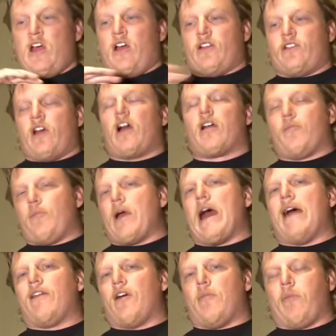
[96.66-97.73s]
Talk
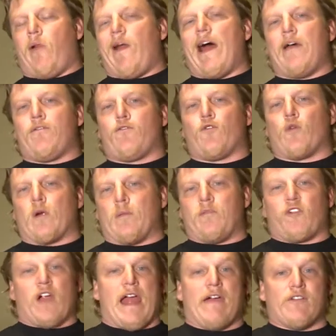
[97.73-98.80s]
about a platform
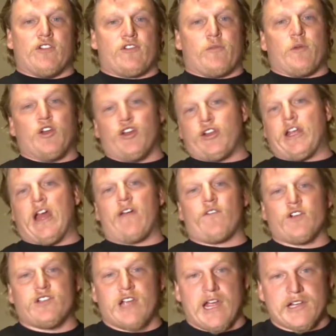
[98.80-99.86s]
for having some good
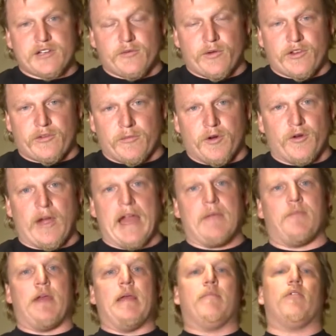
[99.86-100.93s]
conversation with some great
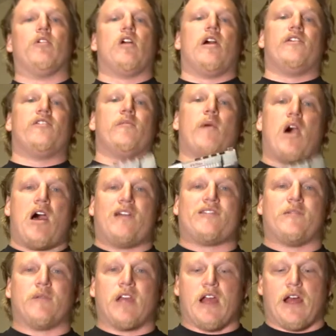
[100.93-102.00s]
people on some
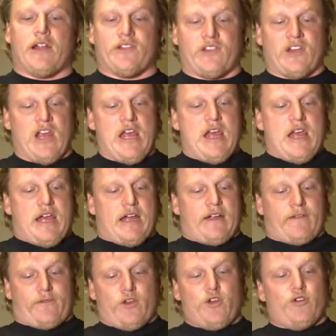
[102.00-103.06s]
awesome guns.
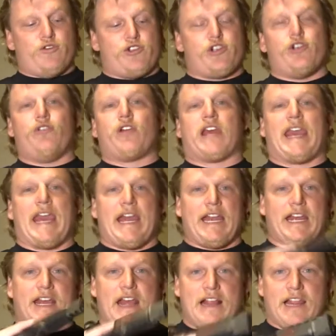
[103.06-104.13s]
If you shoot a
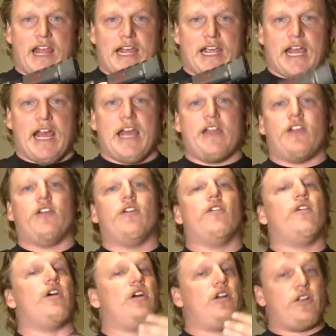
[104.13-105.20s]
Canik like I
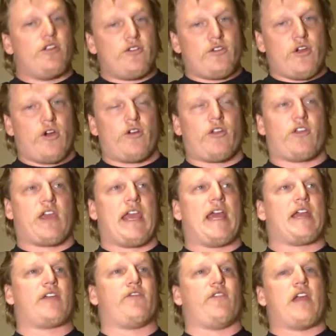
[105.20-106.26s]
do, go to the
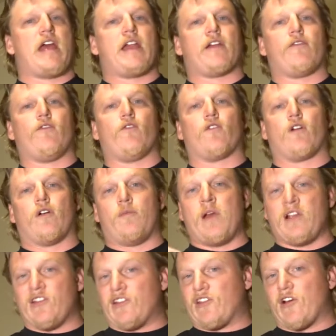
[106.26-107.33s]
Canik Fanatik forum,
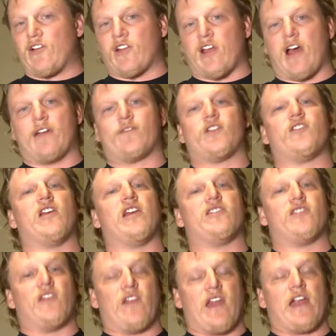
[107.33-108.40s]
start the
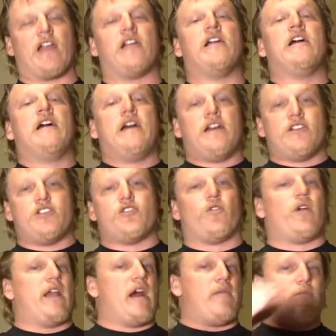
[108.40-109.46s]
conversation there, and
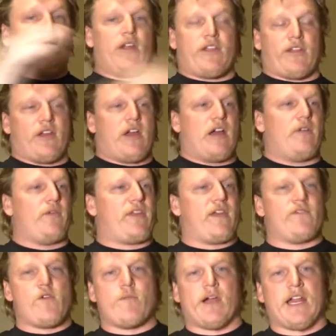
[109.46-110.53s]
join up with uh, with
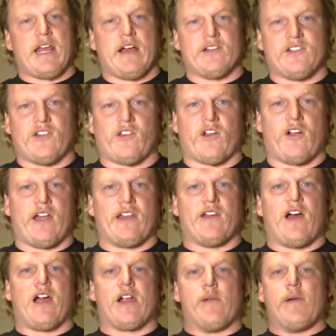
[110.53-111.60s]
everybody else that's already
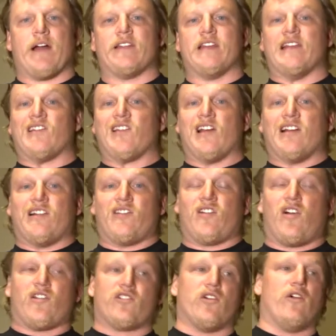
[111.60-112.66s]
talking about these guns.
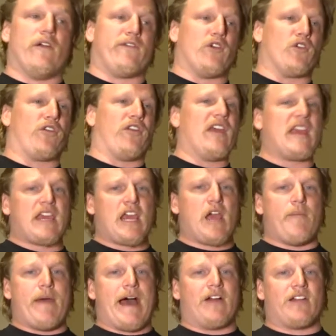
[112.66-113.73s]
Also, if you're thinking
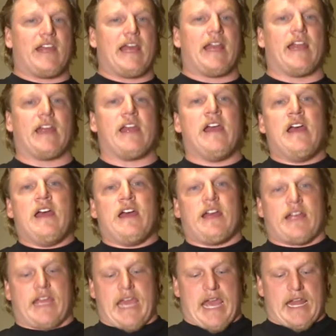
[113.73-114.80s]
about getting a
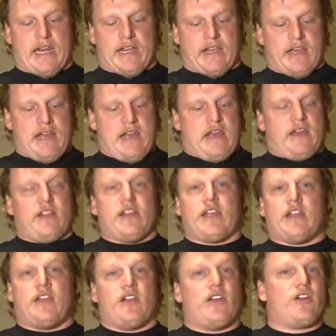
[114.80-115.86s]
Canik,
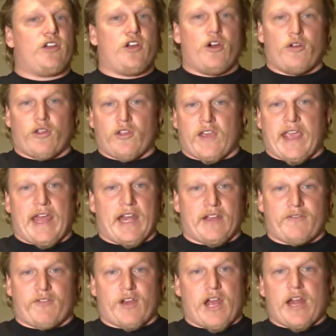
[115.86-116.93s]
then go to the Canik
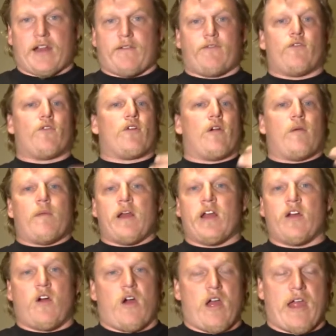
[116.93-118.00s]
Fanatik forum.
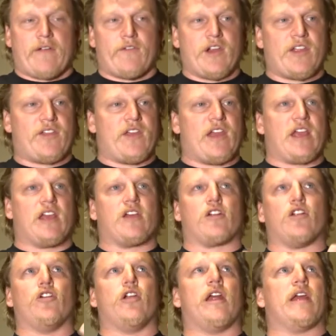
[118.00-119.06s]
Everything,
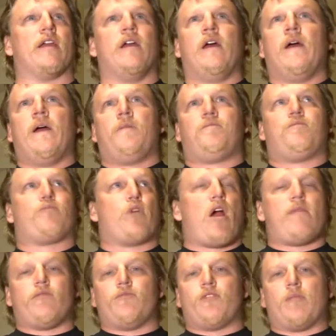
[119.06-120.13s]
including
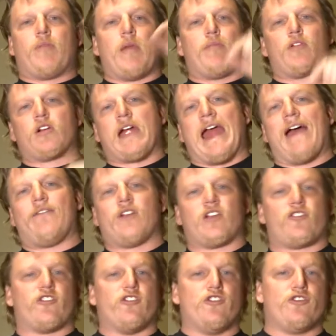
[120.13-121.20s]
problems that people are having,
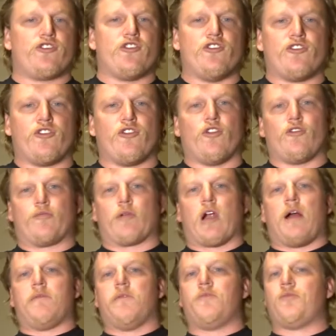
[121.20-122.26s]
solutions to those
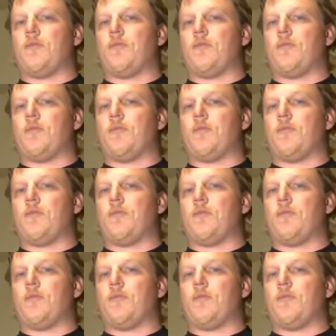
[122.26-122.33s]
problems,